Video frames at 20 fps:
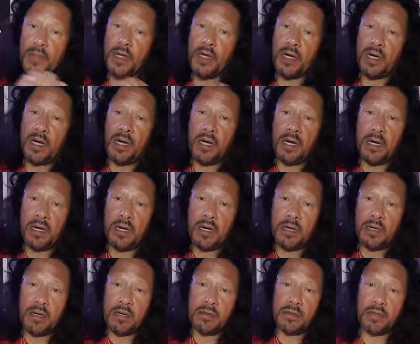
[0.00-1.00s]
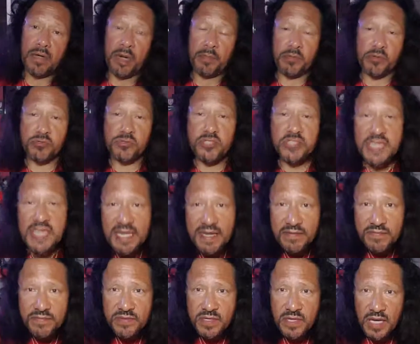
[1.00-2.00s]
a
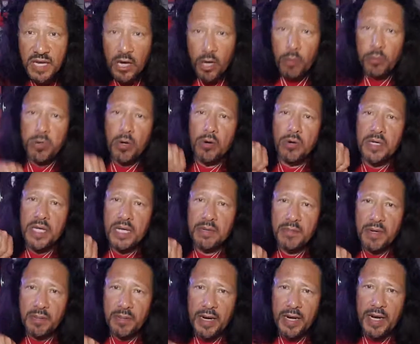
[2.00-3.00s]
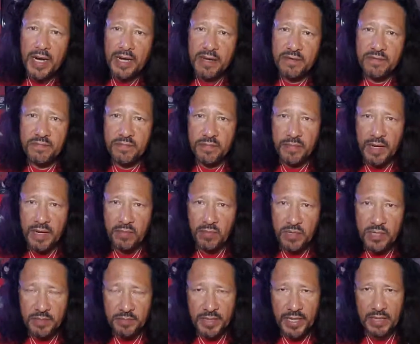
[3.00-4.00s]
perceived elbow came up high by
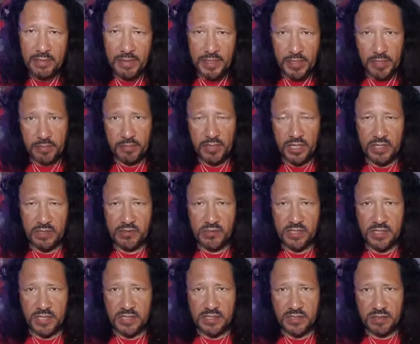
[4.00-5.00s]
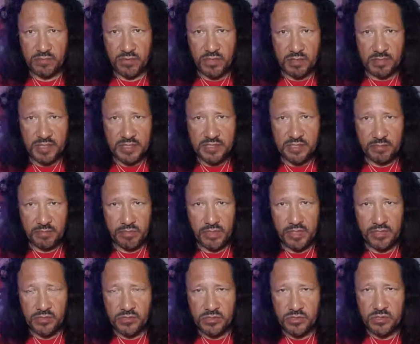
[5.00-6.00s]
one of the Panamanian players against one of the Mexican
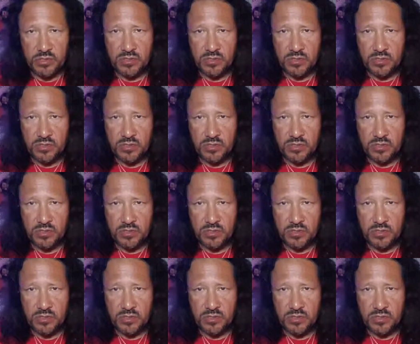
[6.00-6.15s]
players.